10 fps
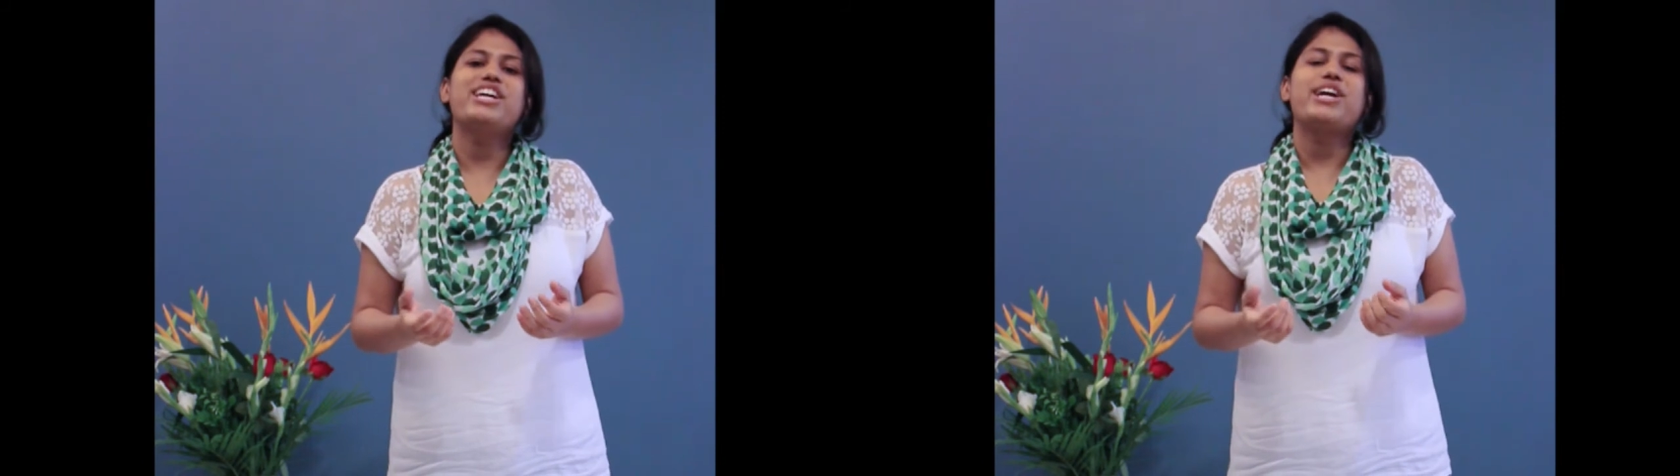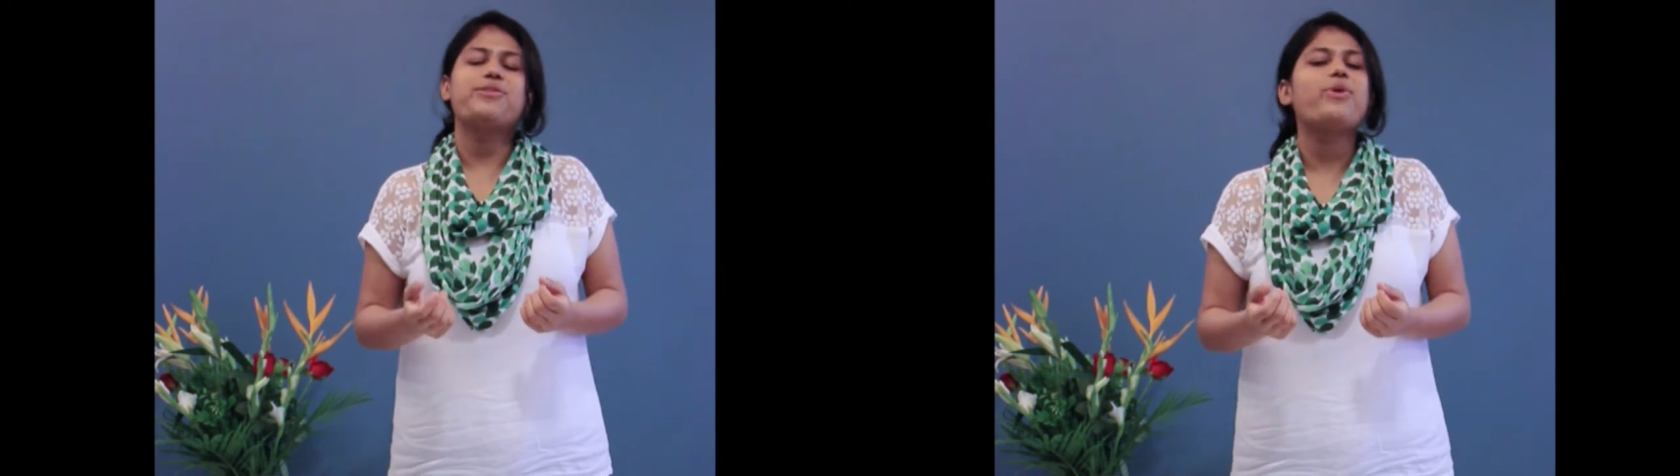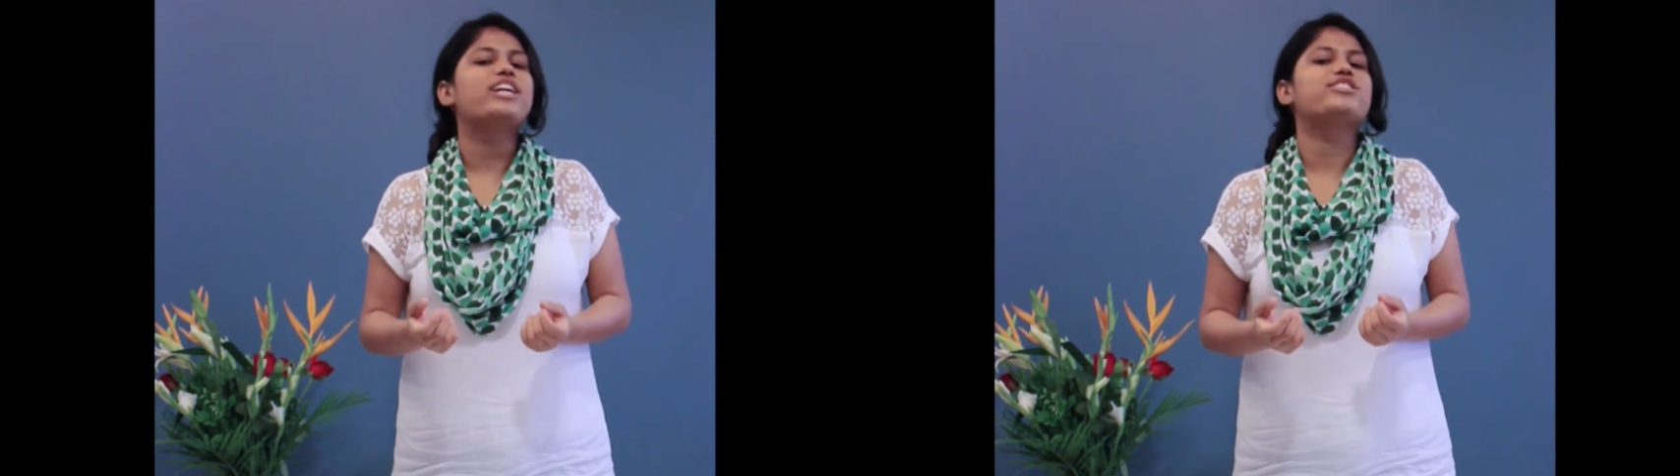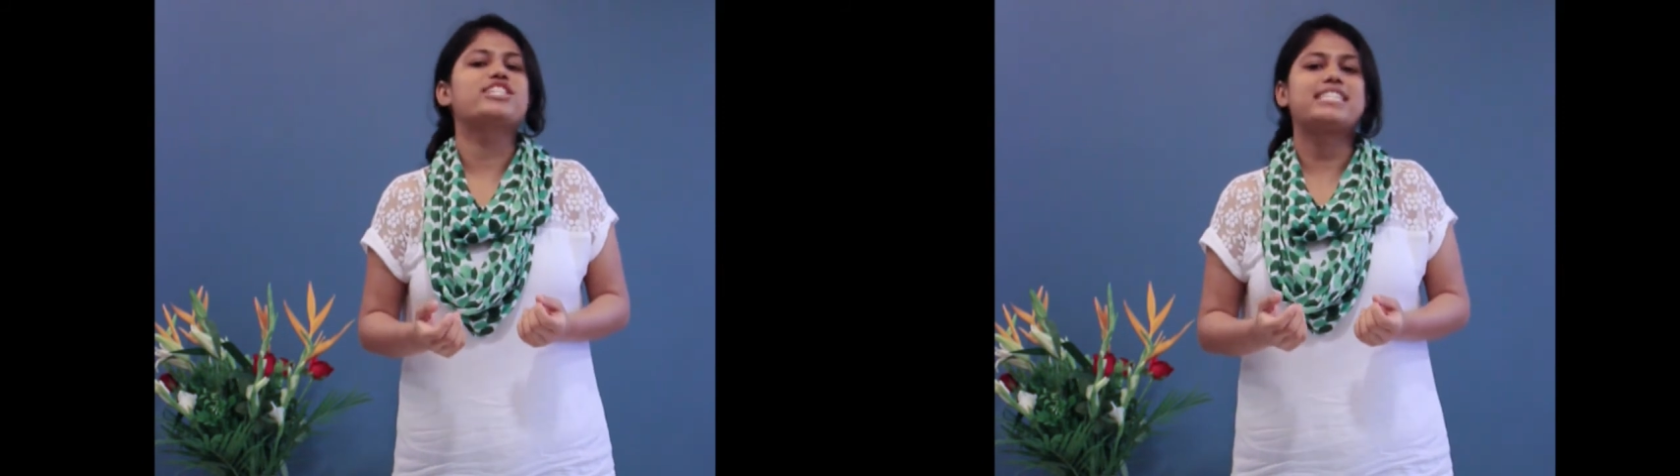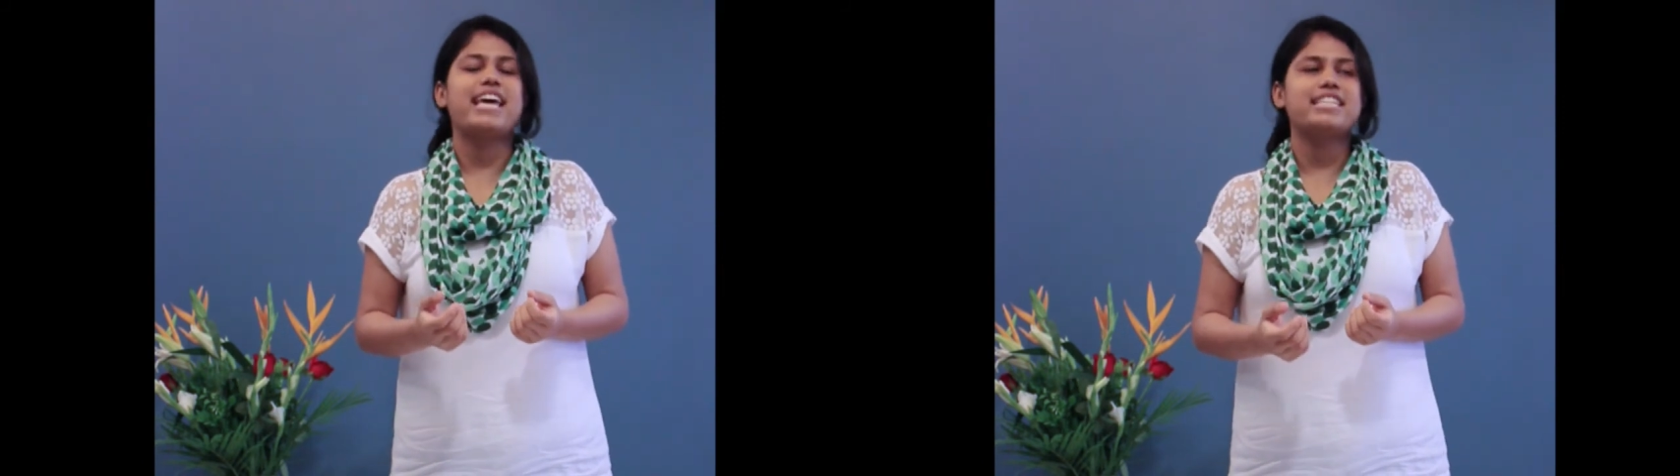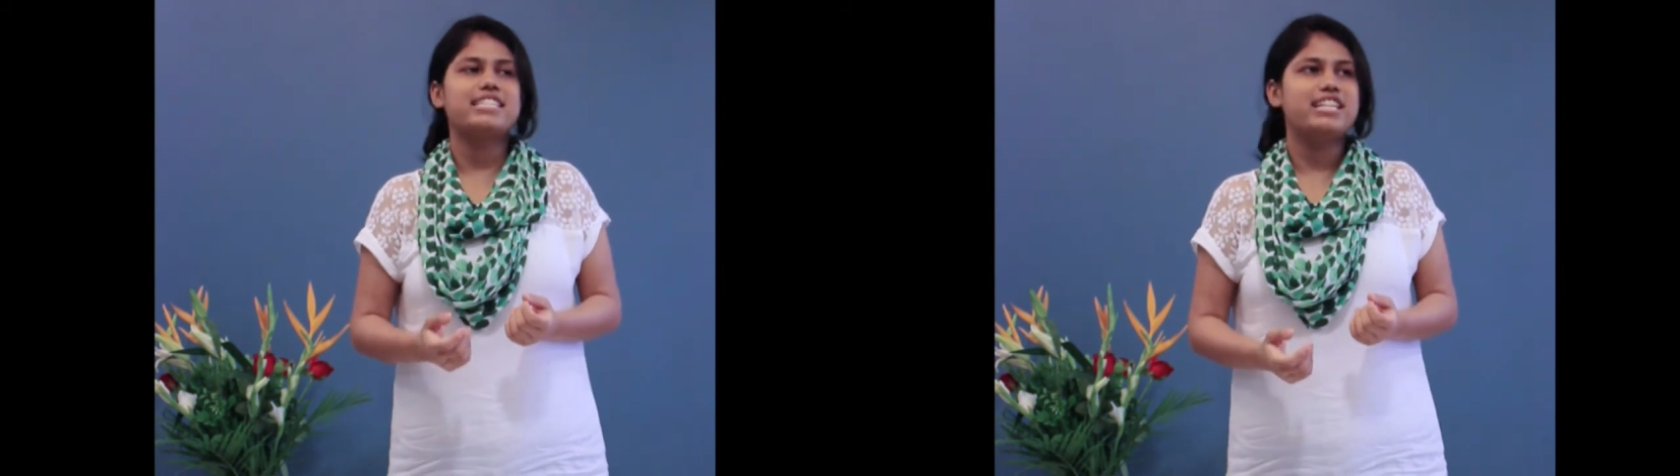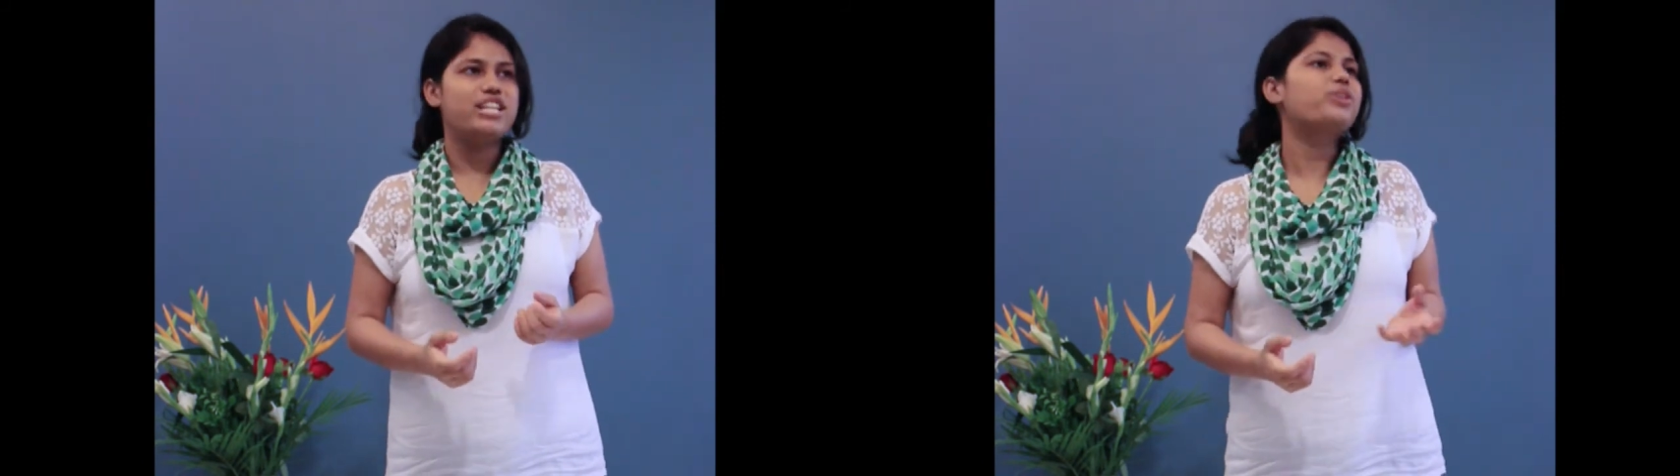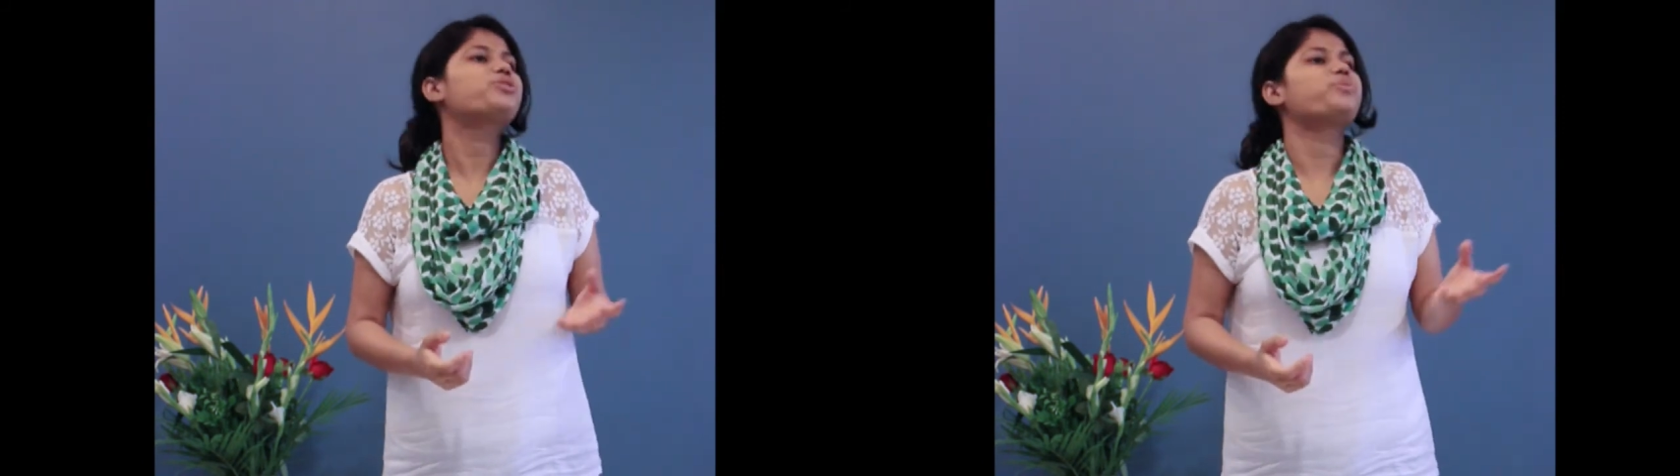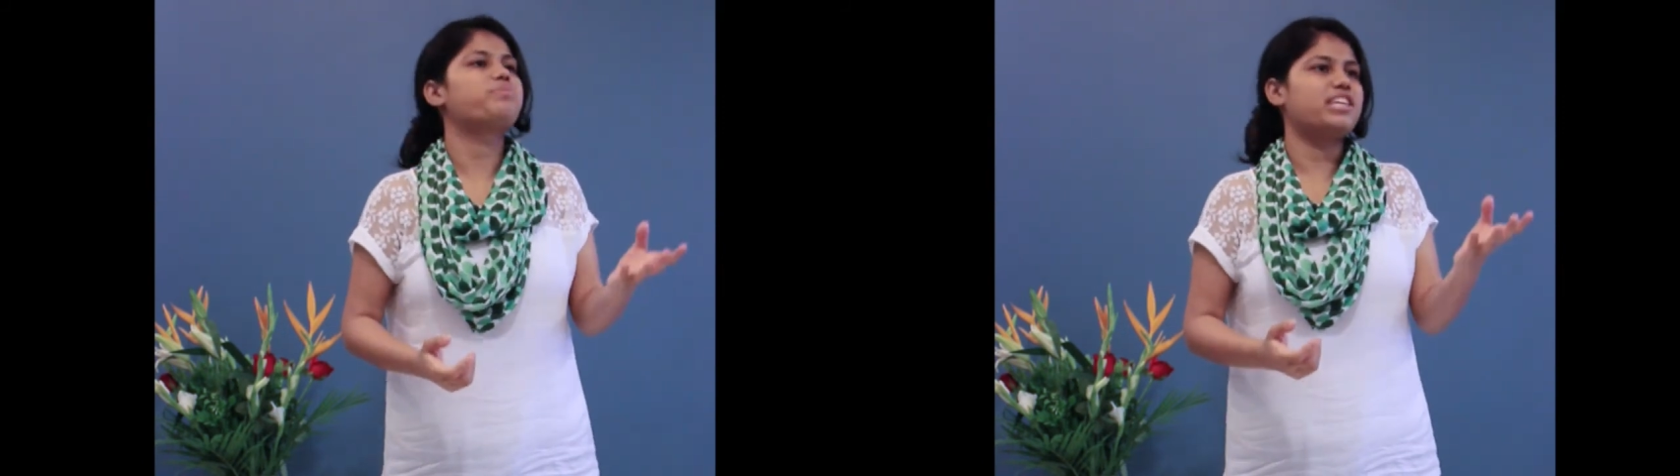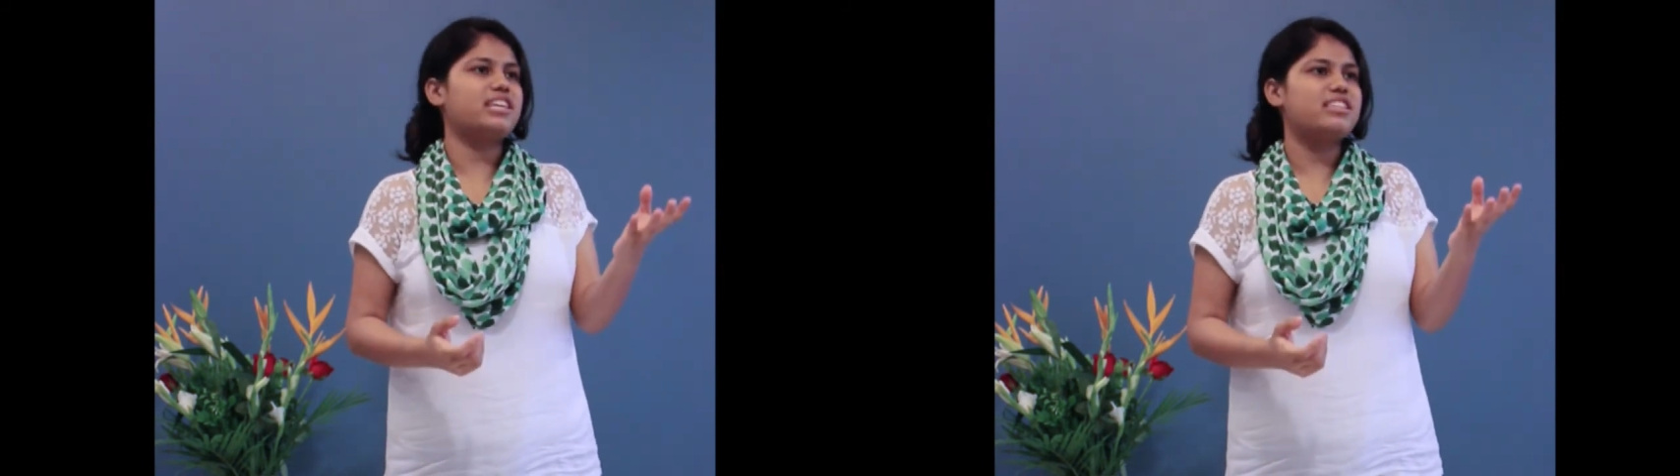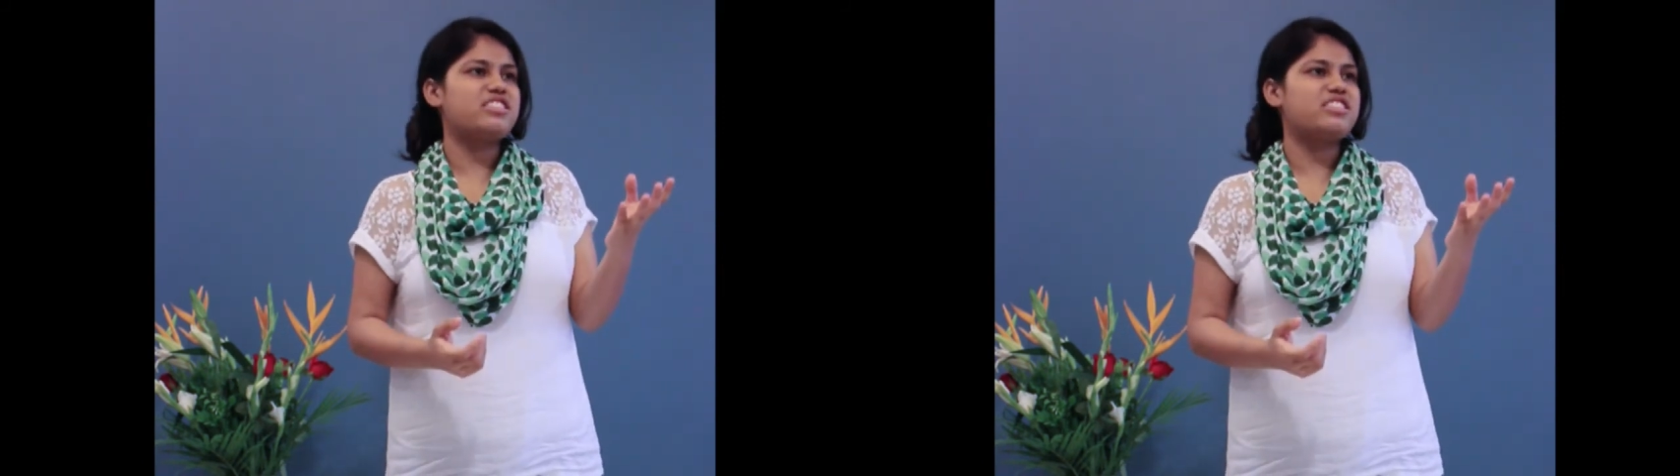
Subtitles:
And when she says, "Look, Trupthi,